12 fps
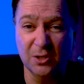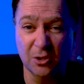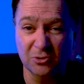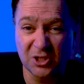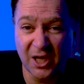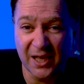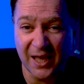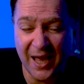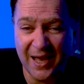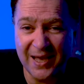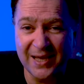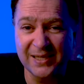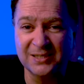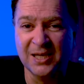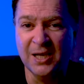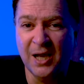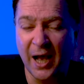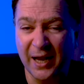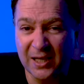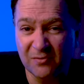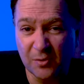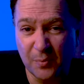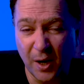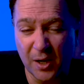Node.js, and
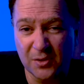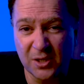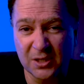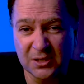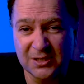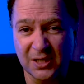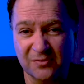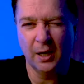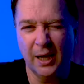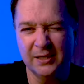even Python itself.